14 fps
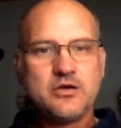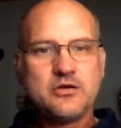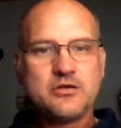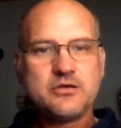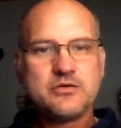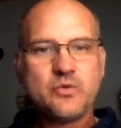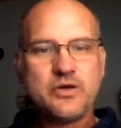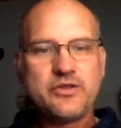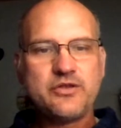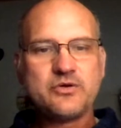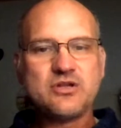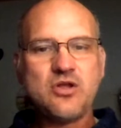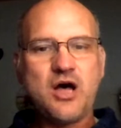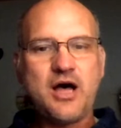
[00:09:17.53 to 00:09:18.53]
Well, there was
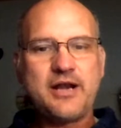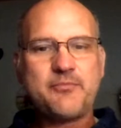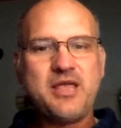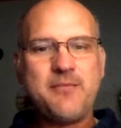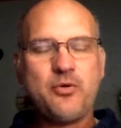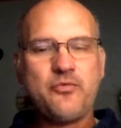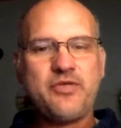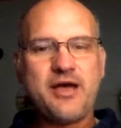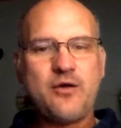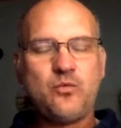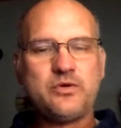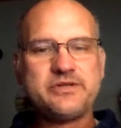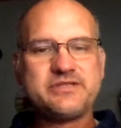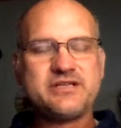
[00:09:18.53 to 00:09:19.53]
a lot of people that
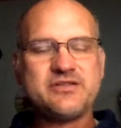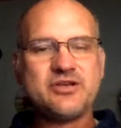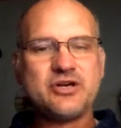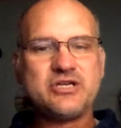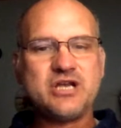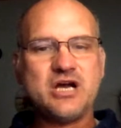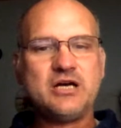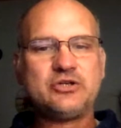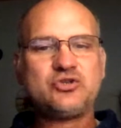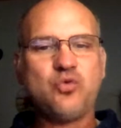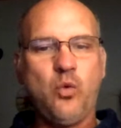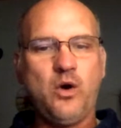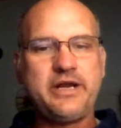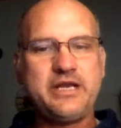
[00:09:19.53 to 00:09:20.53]
was in their young
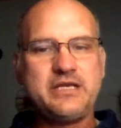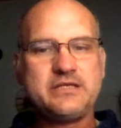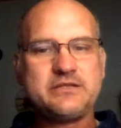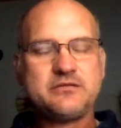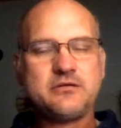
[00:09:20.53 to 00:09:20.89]
20s.